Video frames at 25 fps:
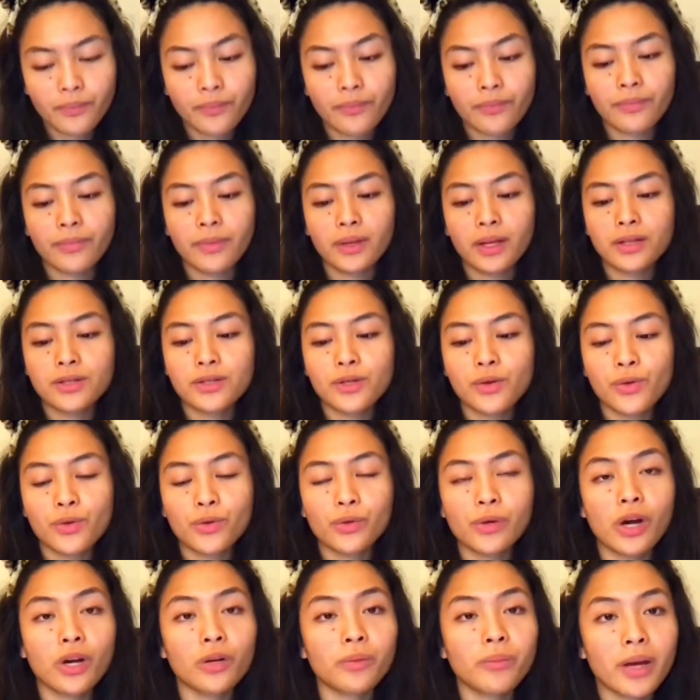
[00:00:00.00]
So
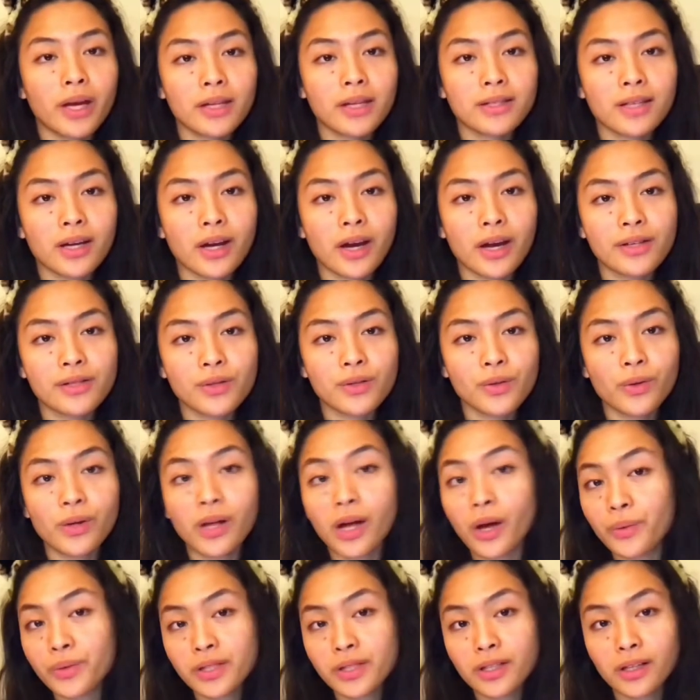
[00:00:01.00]
throughout my entire high school, I
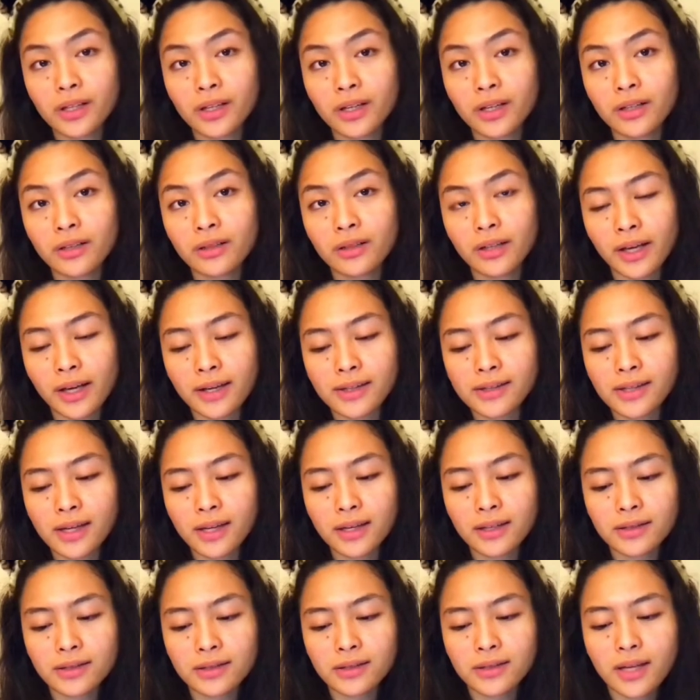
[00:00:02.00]
was clear, like I
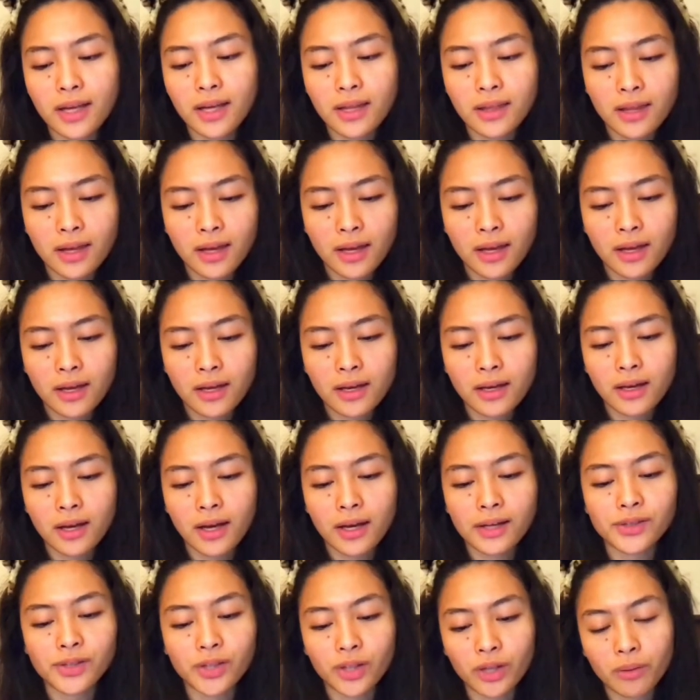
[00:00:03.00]
said, and then I
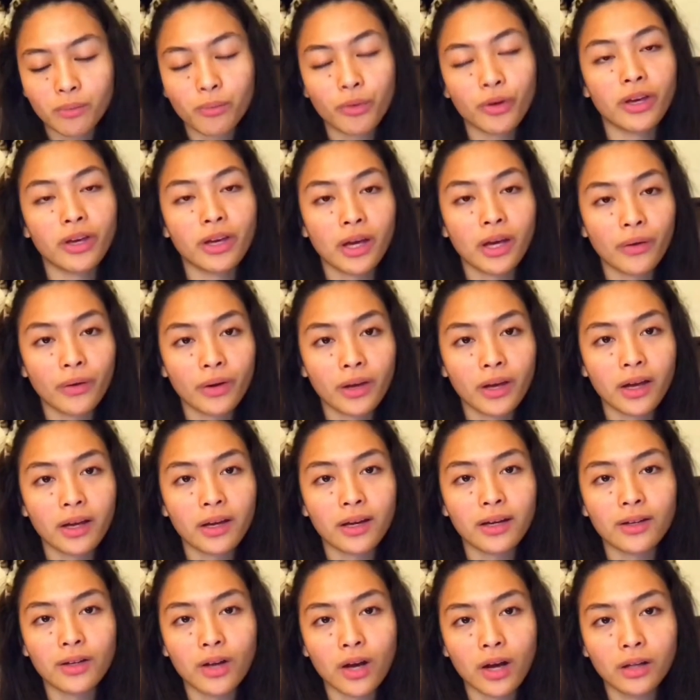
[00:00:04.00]
started breaking out again in
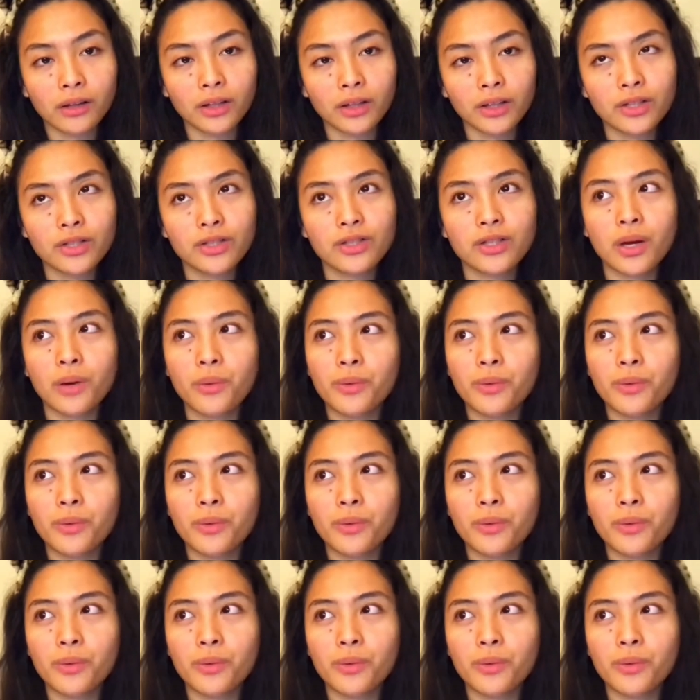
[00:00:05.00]
college.